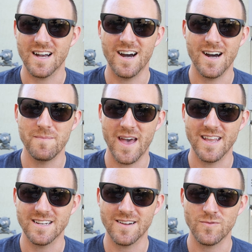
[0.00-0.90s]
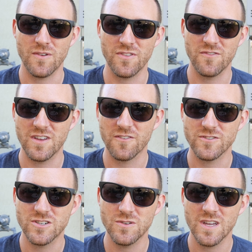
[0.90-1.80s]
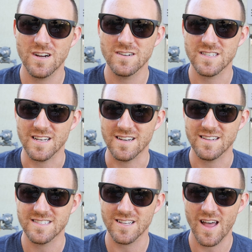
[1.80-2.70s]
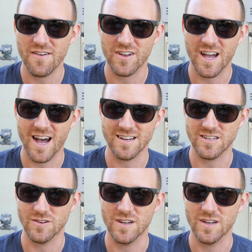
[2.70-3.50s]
and we've lived here for 2 years and still haven't gotten to